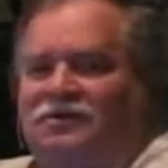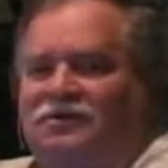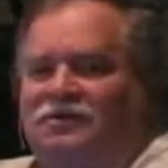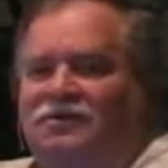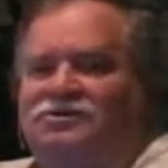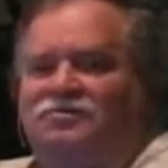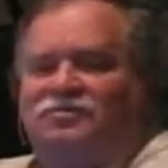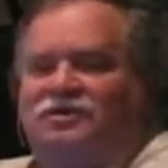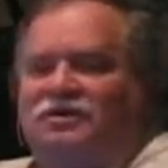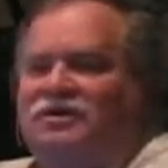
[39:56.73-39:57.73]
And this should
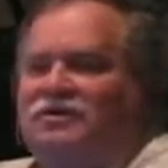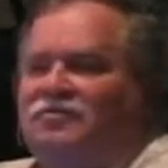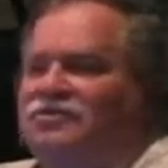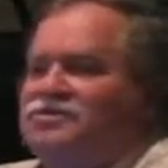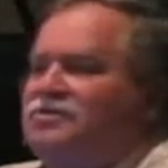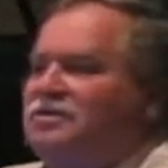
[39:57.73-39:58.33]
be Mr.